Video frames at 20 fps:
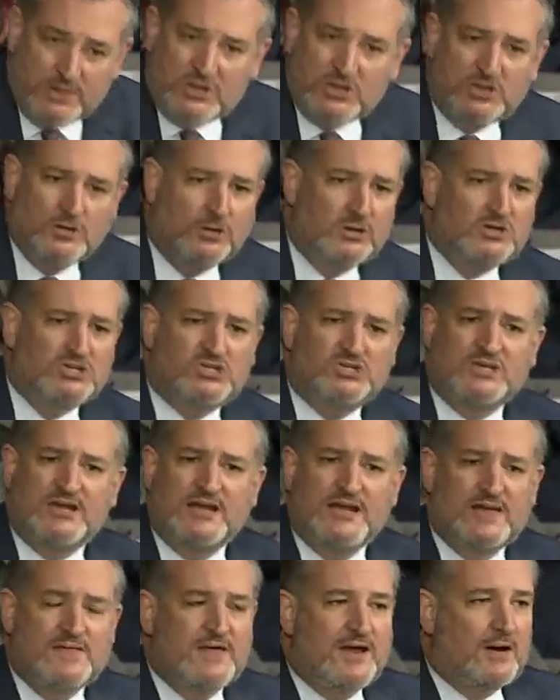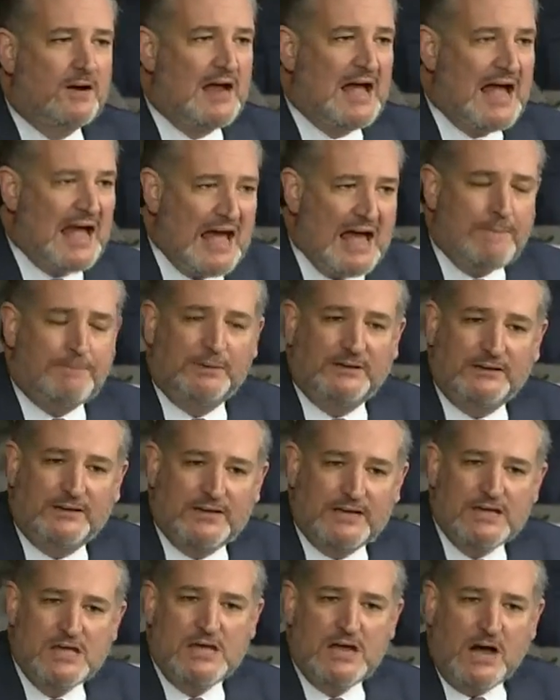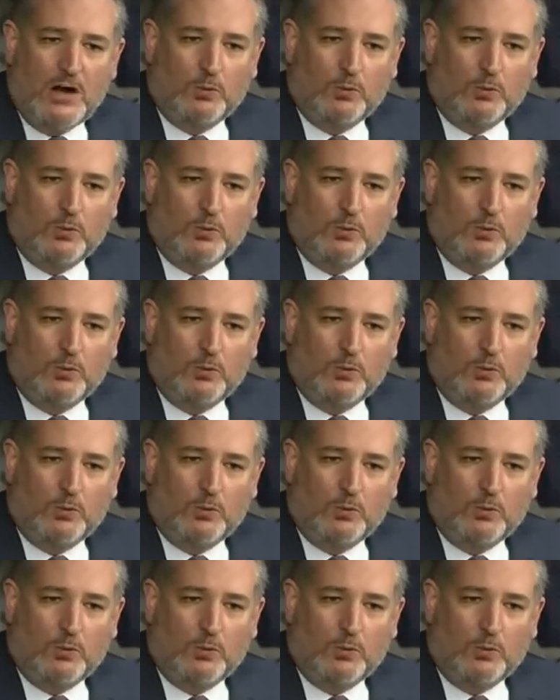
But you're sitting there happily